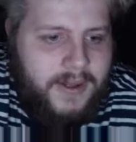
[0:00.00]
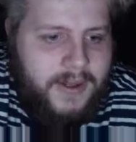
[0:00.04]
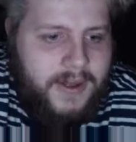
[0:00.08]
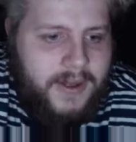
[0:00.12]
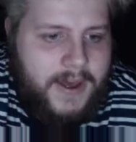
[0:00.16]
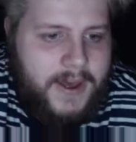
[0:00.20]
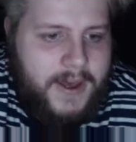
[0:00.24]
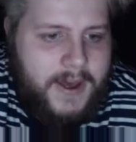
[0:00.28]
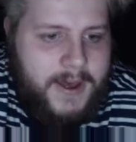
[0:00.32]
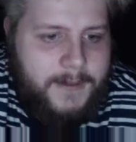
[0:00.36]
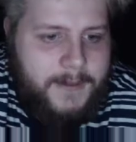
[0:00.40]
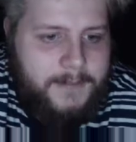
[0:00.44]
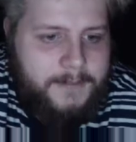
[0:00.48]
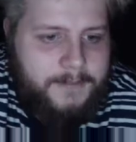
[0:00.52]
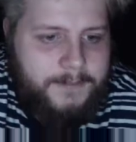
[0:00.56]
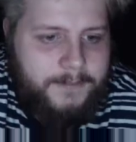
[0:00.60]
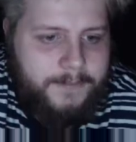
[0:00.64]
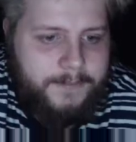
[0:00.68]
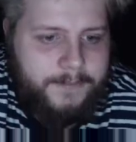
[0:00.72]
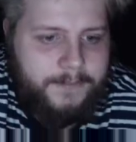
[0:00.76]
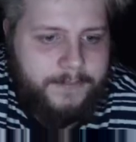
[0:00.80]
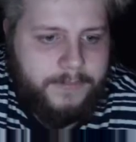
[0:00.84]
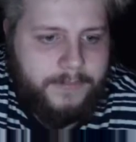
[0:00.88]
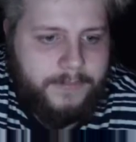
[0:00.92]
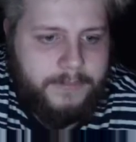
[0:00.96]

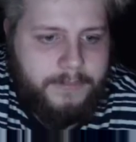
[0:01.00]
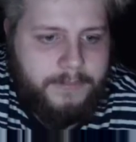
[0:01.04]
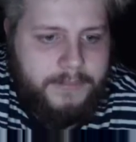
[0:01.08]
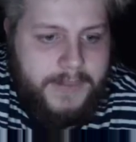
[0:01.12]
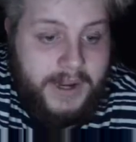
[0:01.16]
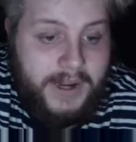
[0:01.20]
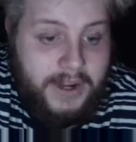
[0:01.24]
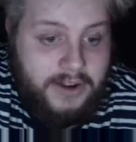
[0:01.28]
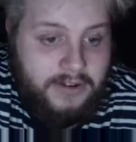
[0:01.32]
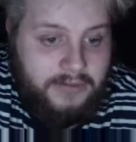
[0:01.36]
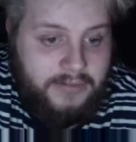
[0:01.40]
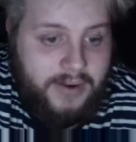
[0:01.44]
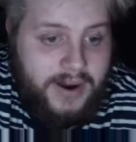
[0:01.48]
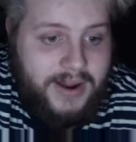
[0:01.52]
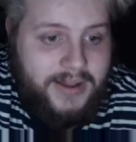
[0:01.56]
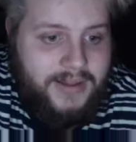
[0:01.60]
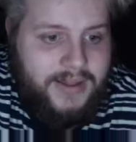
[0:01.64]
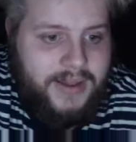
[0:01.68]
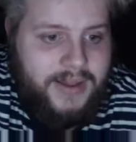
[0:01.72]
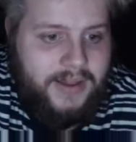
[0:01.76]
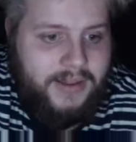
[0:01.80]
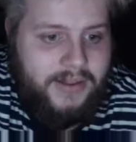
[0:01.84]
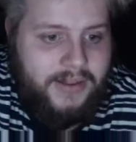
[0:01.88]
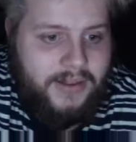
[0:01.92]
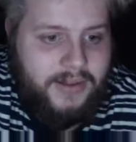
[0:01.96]
Manager
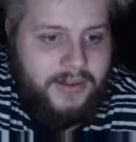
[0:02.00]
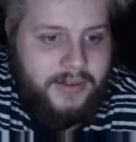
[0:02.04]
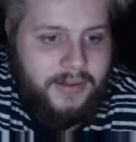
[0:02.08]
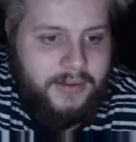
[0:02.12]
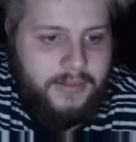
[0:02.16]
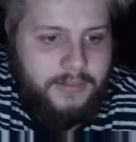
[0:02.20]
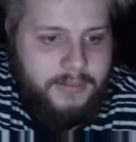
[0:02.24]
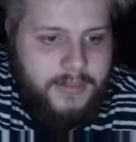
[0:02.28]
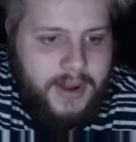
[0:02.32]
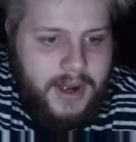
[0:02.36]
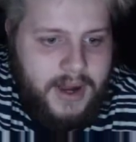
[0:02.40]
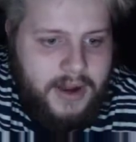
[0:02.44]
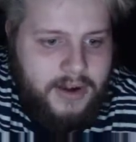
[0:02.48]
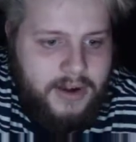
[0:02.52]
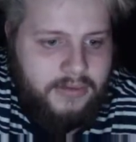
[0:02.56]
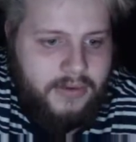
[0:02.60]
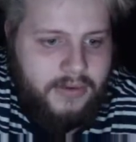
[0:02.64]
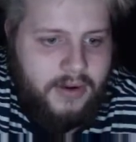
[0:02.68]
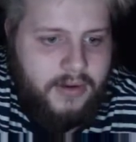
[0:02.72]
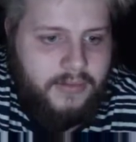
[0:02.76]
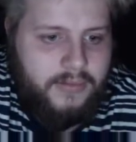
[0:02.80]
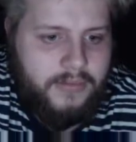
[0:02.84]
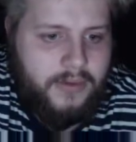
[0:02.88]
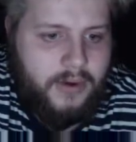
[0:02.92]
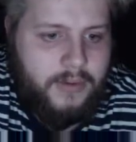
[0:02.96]
ratings,
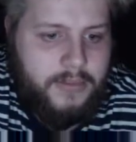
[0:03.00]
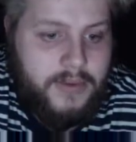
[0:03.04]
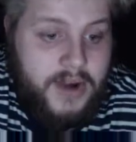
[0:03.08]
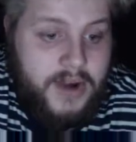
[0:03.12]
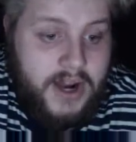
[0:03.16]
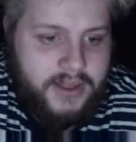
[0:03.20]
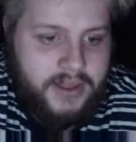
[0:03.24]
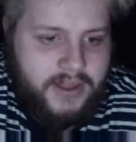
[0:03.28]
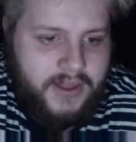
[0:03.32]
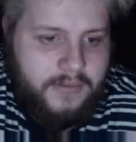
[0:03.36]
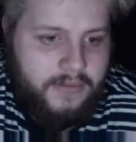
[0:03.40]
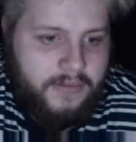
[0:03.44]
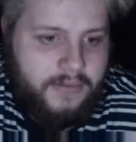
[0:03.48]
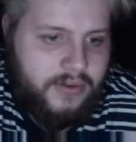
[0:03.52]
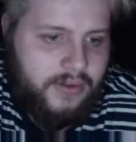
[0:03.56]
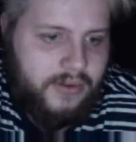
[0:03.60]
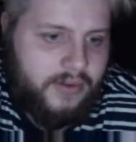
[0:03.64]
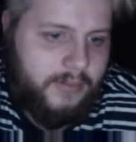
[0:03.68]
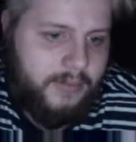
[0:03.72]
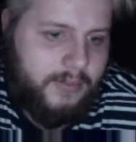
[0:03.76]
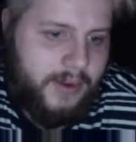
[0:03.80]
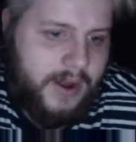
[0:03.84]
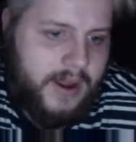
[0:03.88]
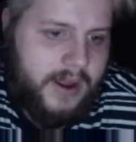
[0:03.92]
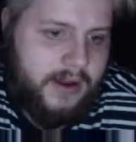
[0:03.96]
manager objectives,
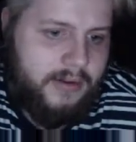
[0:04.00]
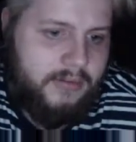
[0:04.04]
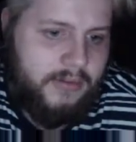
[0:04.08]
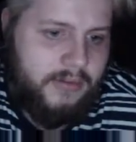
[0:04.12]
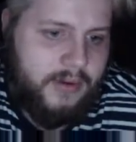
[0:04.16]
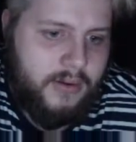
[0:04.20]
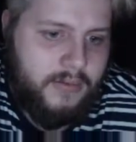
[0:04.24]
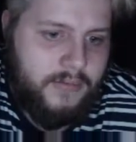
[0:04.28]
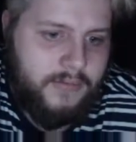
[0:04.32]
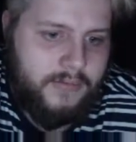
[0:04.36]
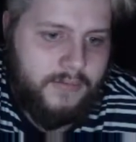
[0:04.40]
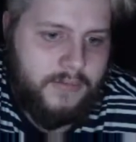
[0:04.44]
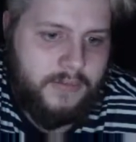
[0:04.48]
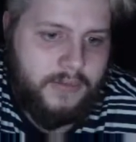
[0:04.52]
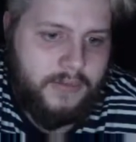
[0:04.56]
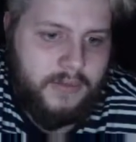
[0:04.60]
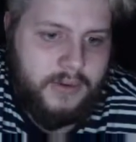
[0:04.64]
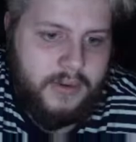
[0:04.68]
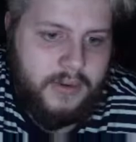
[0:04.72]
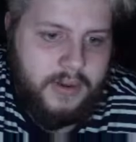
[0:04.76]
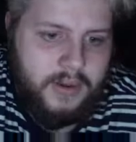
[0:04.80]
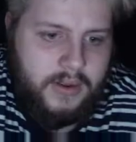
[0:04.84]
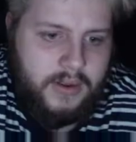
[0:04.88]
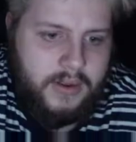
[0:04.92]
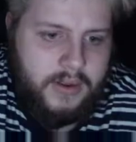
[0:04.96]
player growth,
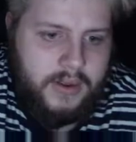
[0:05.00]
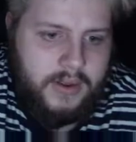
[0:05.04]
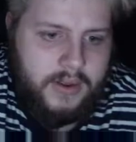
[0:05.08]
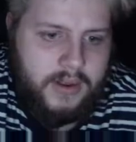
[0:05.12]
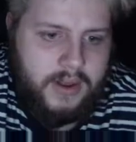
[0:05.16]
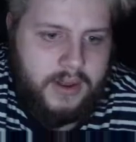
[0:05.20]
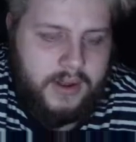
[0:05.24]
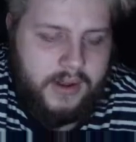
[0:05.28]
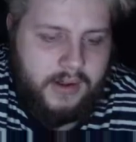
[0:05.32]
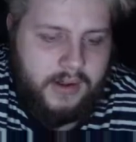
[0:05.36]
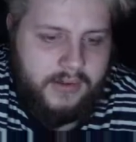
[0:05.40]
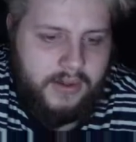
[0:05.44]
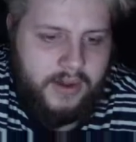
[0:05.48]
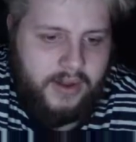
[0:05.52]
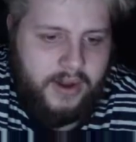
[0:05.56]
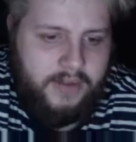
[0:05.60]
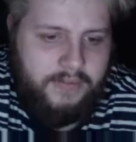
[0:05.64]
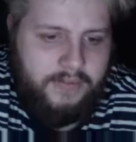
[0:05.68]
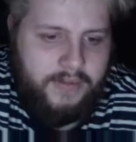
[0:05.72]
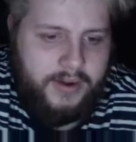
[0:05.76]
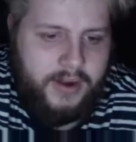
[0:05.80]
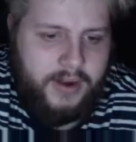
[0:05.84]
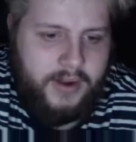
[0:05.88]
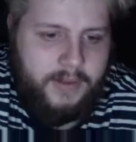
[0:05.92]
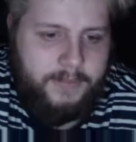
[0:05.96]
and that's the
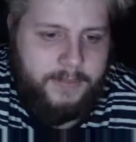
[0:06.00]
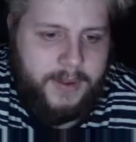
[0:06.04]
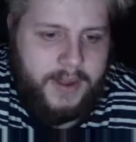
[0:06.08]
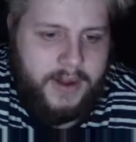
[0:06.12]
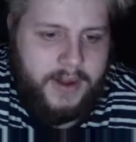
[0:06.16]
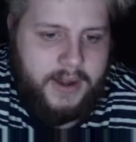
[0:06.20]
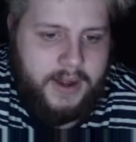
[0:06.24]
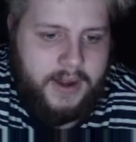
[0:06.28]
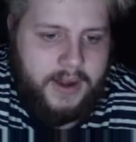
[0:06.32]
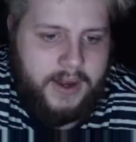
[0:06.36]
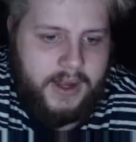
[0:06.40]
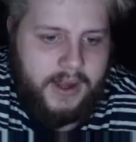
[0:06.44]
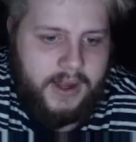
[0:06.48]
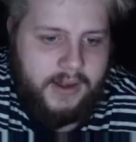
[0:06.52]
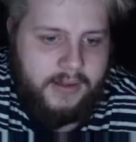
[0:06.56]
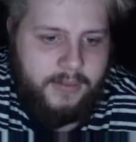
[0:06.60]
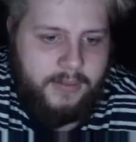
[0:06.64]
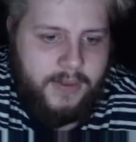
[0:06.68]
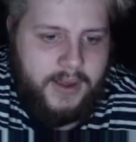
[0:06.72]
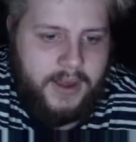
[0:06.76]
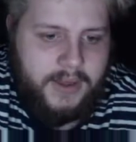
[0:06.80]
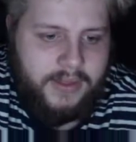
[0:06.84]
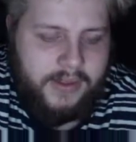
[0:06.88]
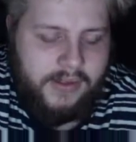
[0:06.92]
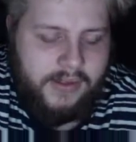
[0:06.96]
leveling up and earning
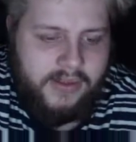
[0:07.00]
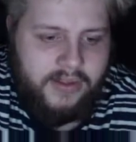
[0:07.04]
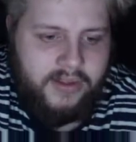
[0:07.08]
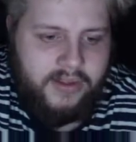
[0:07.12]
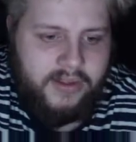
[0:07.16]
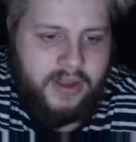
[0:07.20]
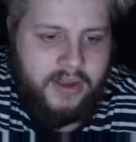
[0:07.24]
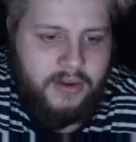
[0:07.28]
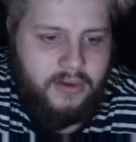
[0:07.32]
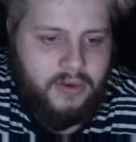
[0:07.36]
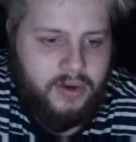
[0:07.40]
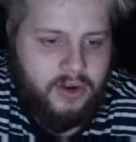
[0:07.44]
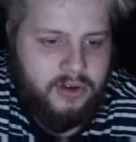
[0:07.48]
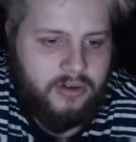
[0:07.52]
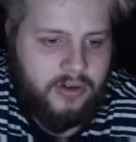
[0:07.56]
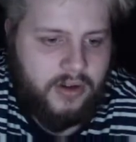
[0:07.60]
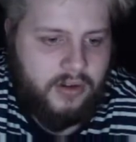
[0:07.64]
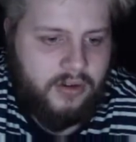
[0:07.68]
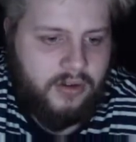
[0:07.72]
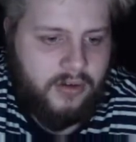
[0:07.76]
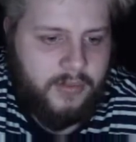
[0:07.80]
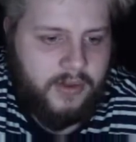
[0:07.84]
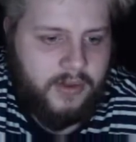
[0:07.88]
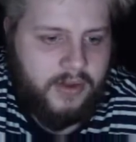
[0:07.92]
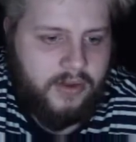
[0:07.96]
XP and the skill tree.
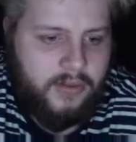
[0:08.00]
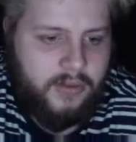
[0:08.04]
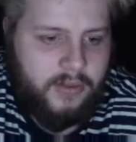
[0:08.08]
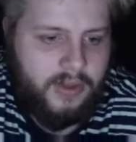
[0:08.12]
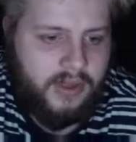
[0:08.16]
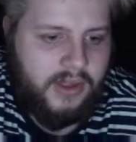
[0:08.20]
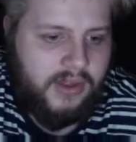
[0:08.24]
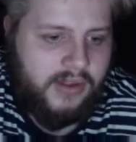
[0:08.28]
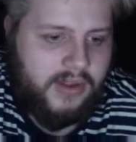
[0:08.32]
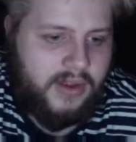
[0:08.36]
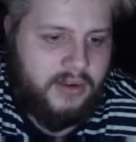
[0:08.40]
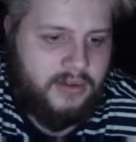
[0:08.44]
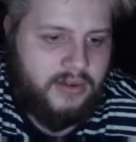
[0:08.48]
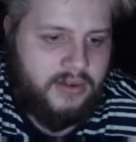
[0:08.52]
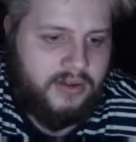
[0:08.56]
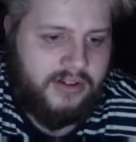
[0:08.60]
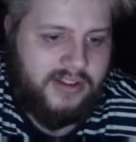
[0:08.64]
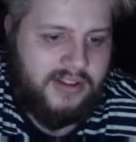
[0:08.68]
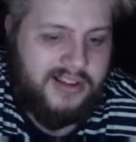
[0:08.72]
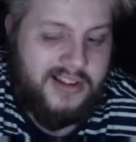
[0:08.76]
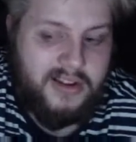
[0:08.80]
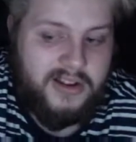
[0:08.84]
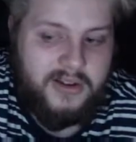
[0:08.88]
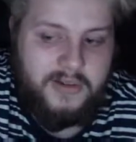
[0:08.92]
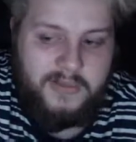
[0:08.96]
So I'm assuming the skill tree is
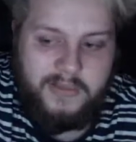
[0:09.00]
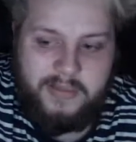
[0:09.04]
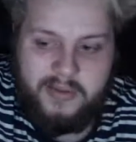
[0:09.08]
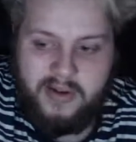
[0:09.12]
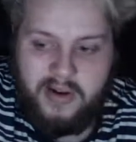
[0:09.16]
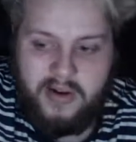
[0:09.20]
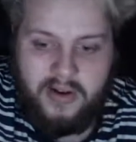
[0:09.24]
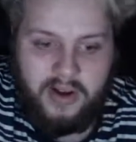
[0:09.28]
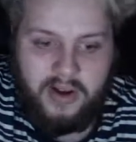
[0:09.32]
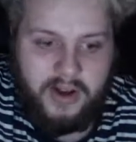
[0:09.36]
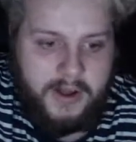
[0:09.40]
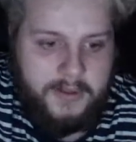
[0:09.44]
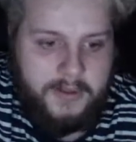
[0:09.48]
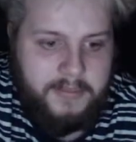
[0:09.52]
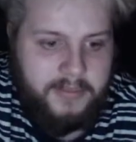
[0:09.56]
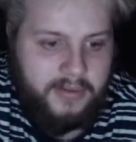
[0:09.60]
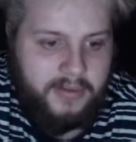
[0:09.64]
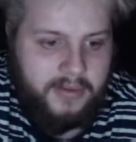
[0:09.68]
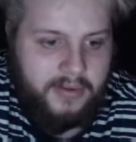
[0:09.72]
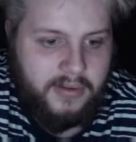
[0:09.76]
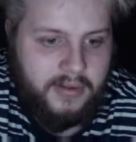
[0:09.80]
like on pro clubs.